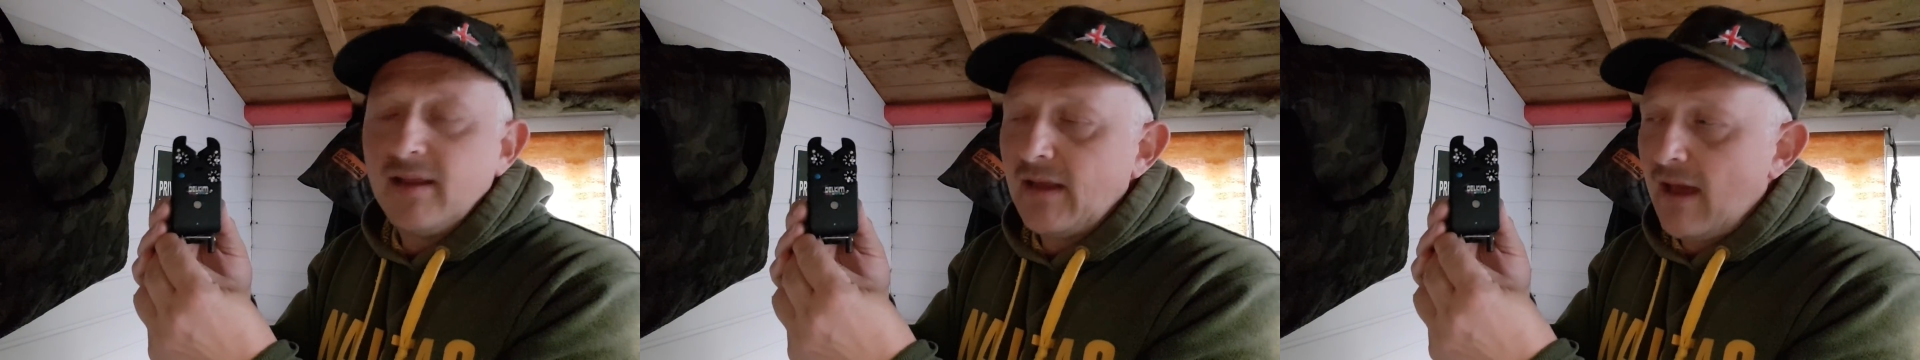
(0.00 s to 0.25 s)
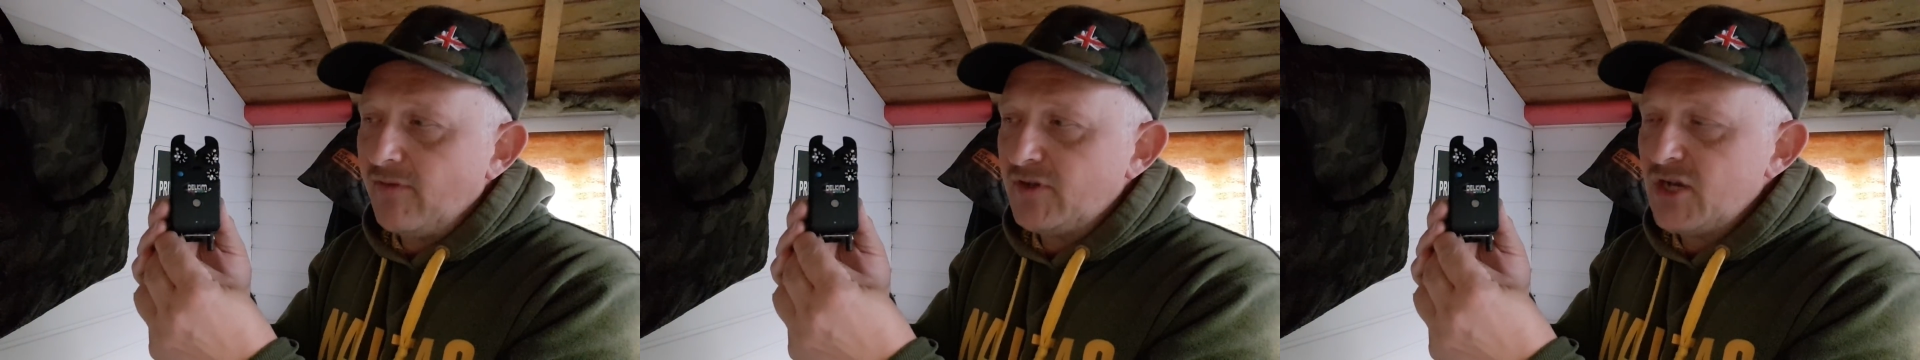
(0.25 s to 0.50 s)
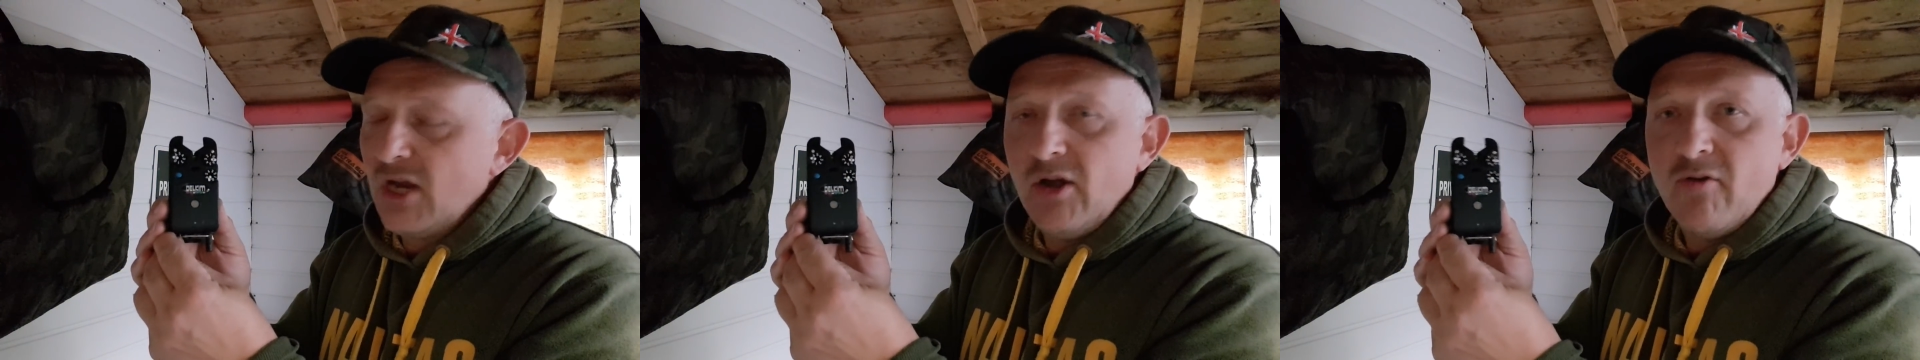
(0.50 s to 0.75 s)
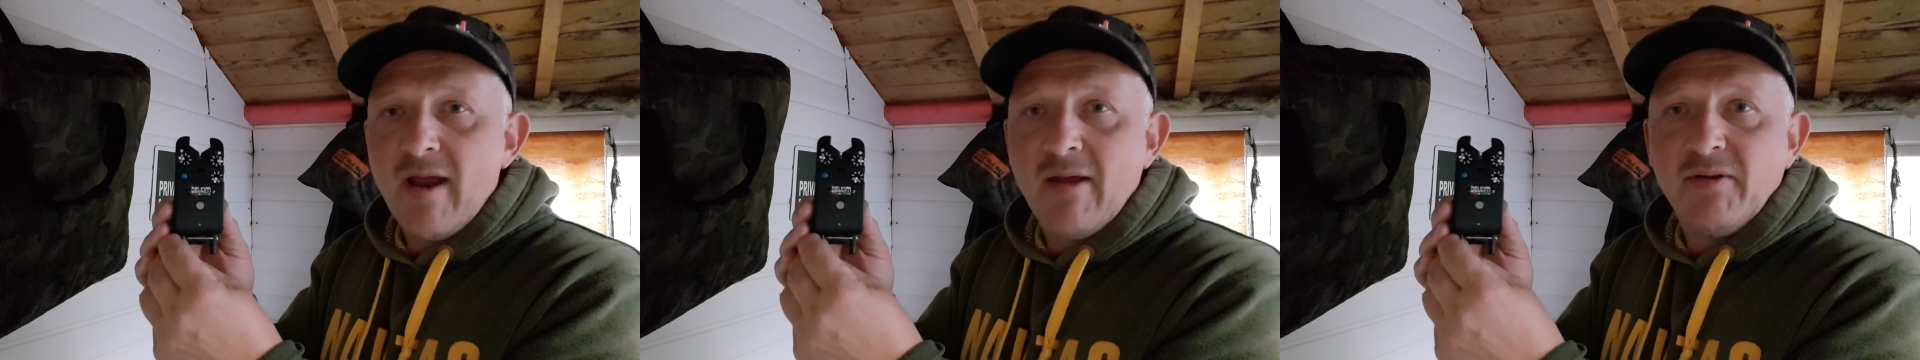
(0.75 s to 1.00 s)
have a
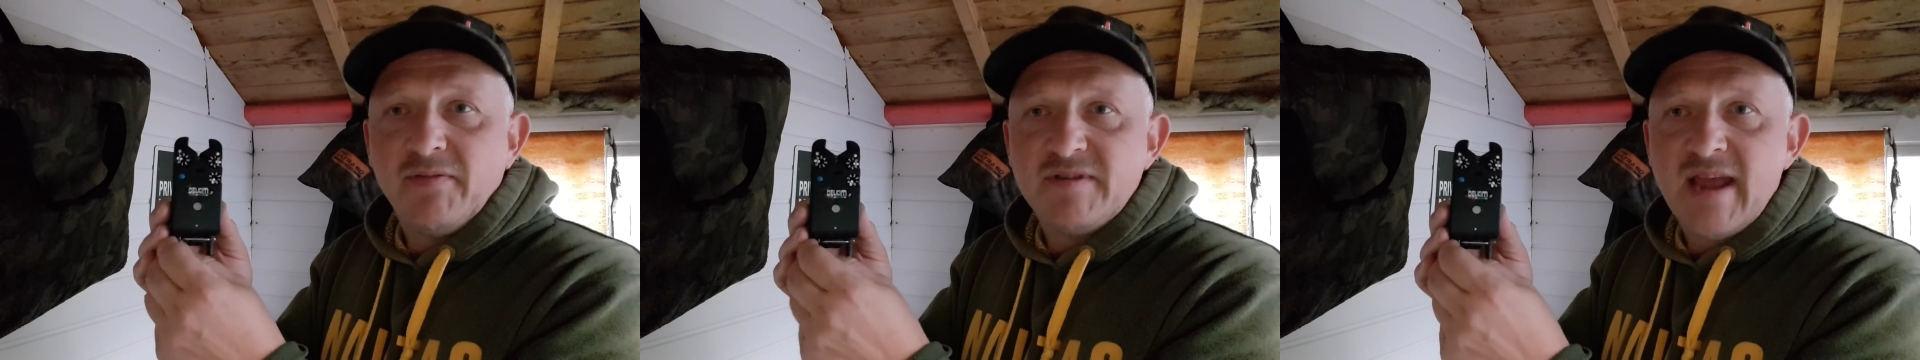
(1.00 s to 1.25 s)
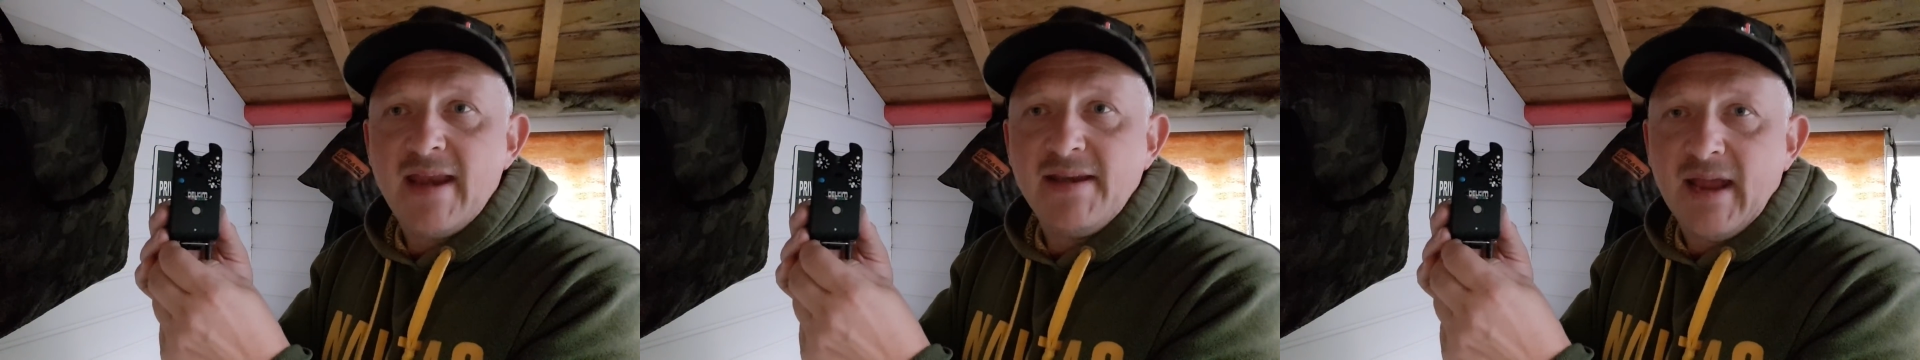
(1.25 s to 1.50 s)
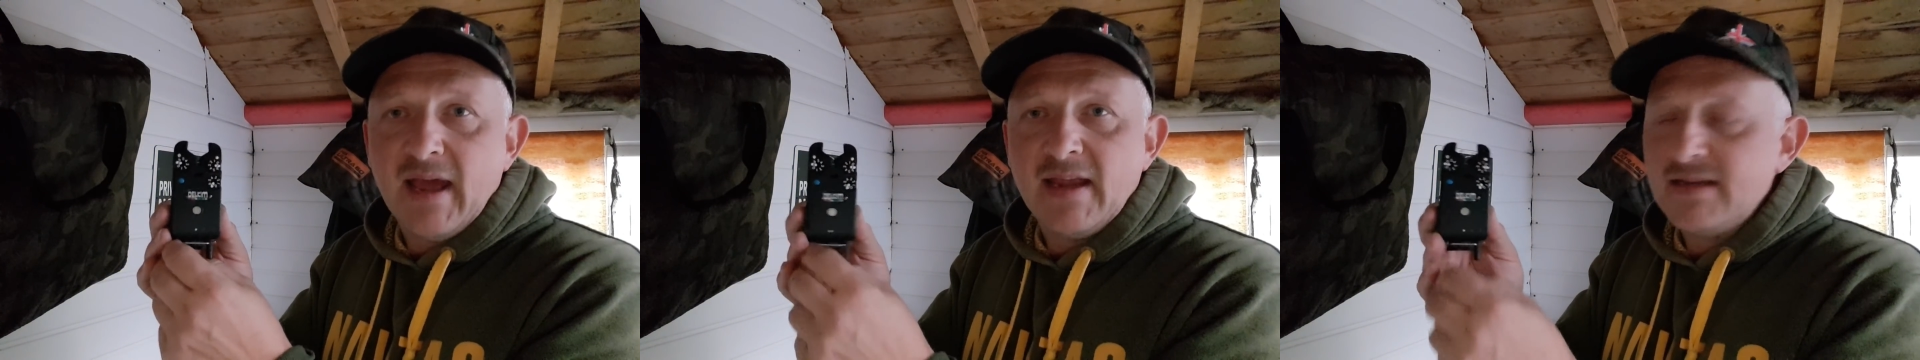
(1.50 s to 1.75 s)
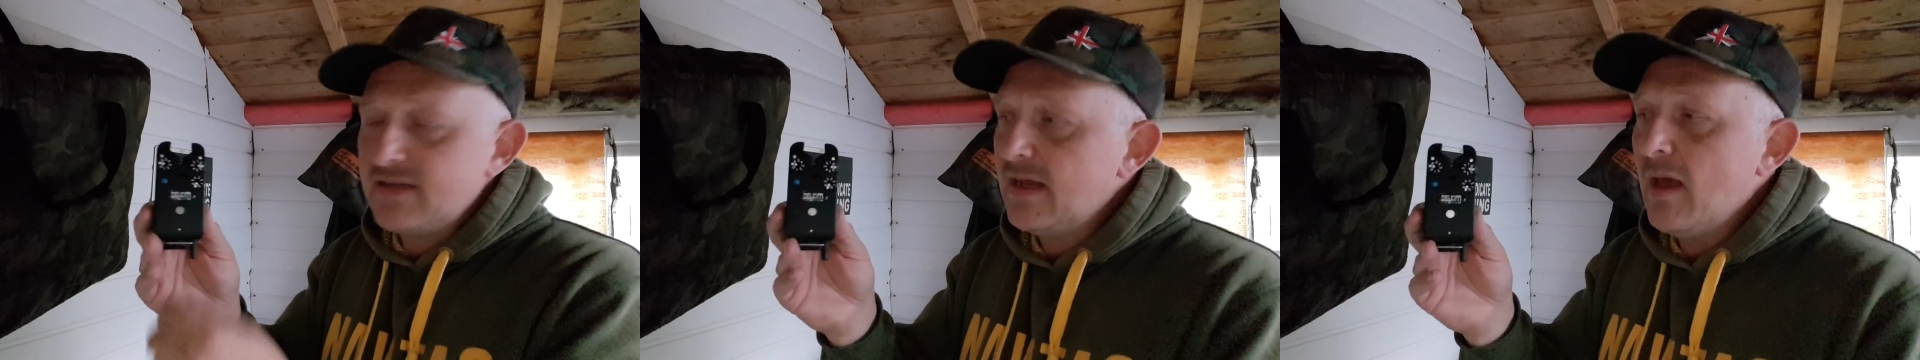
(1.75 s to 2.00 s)
turnaround of 10
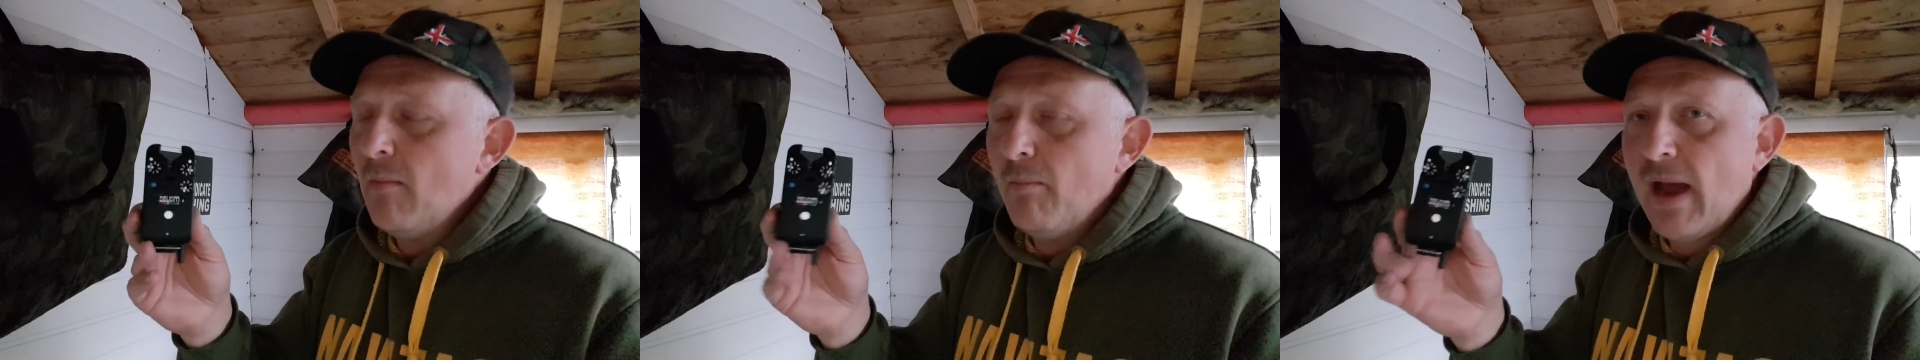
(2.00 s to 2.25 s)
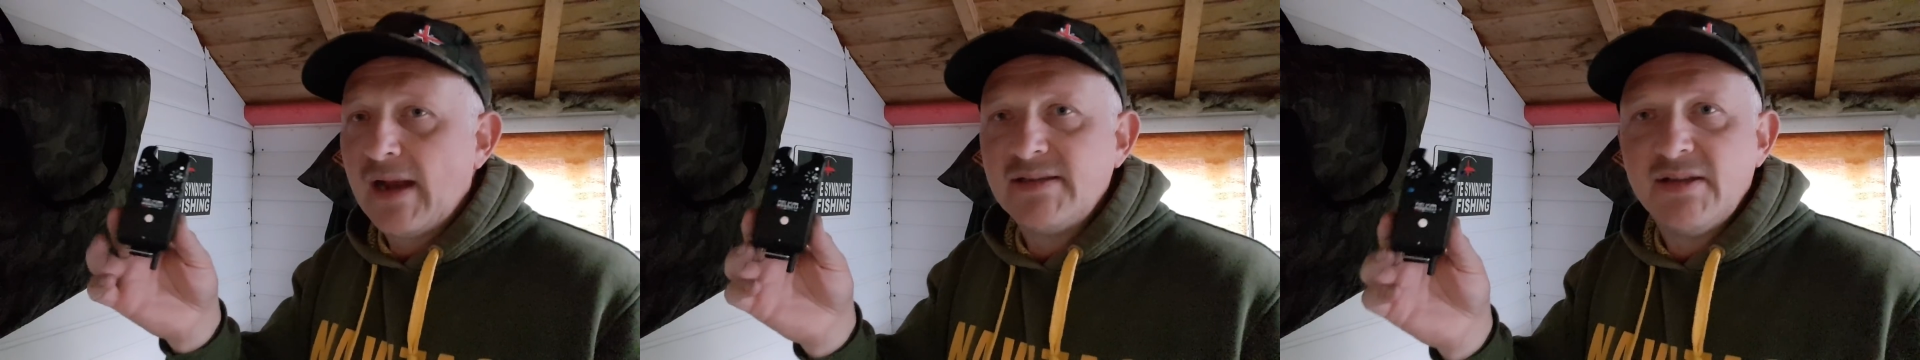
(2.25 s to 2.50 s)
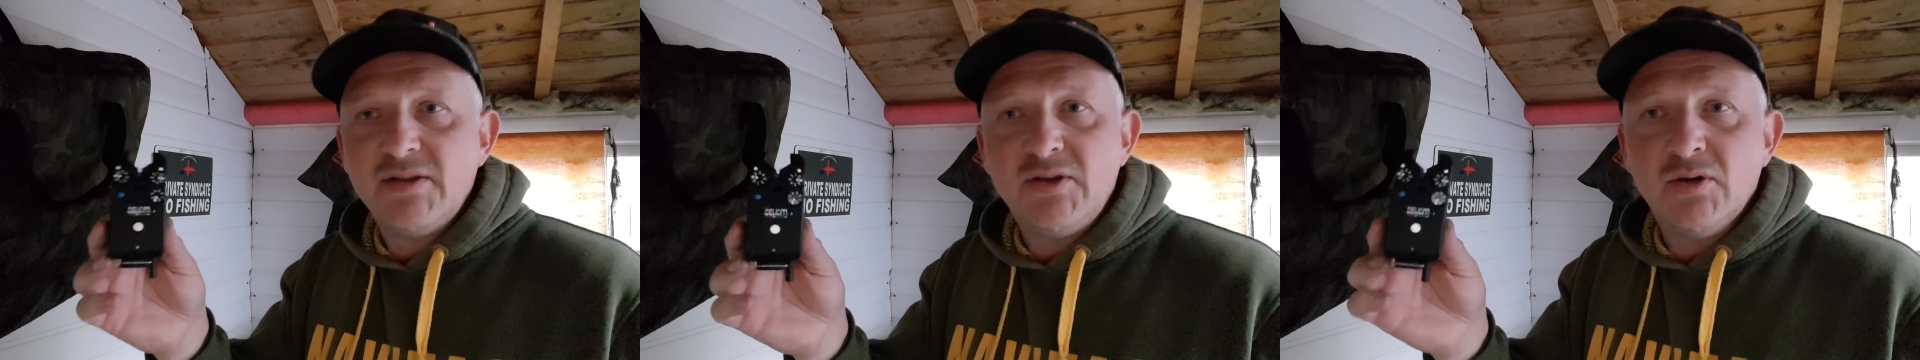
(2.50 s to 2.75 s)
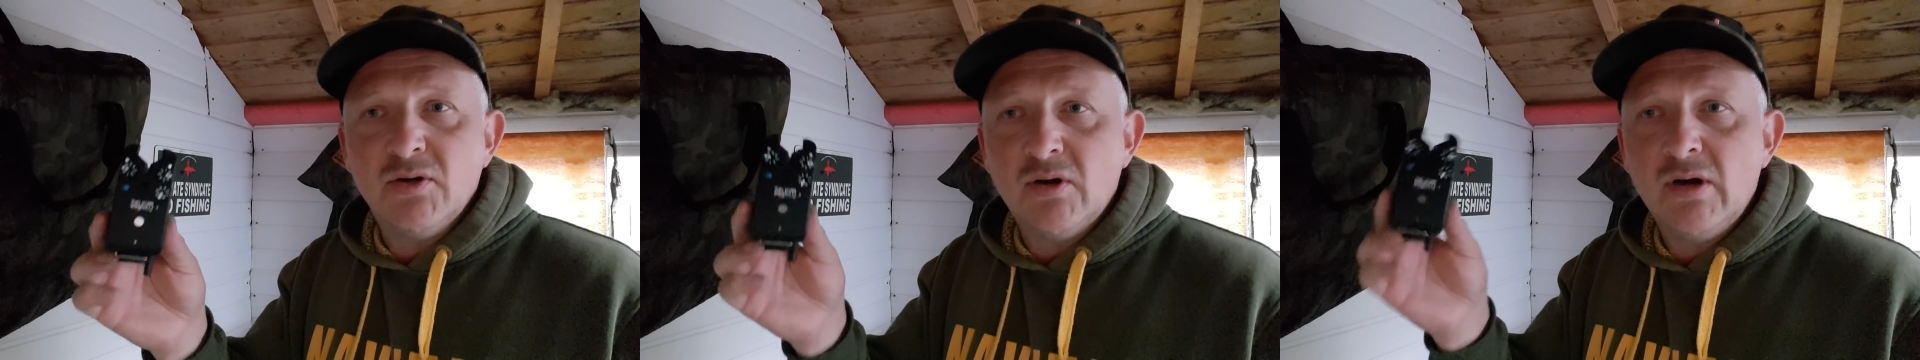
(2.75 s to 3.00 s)
days back to the
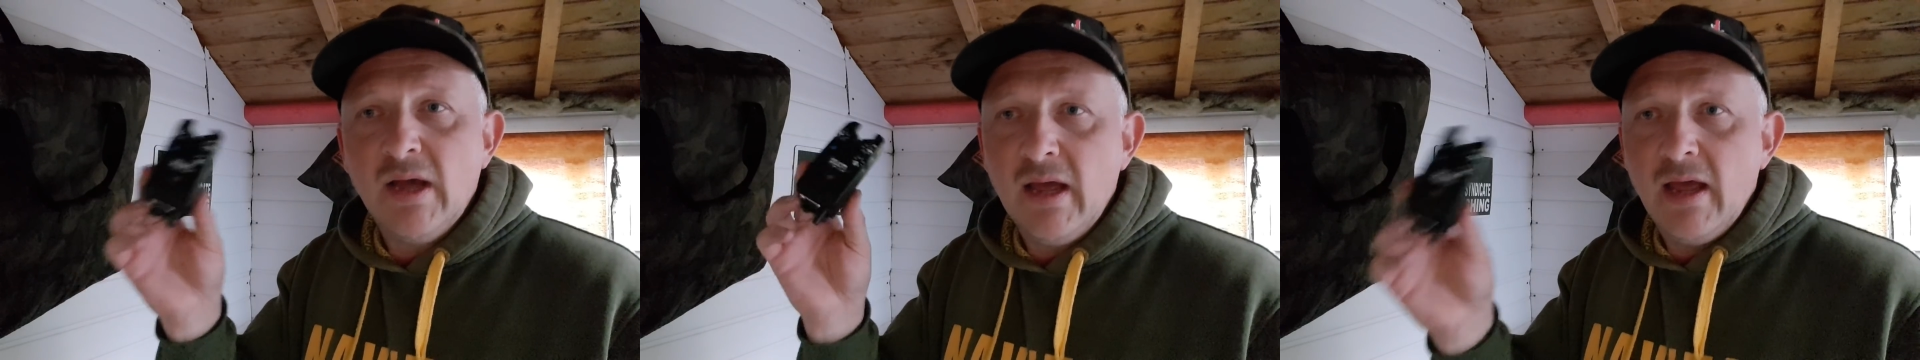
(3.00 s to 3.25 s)
door.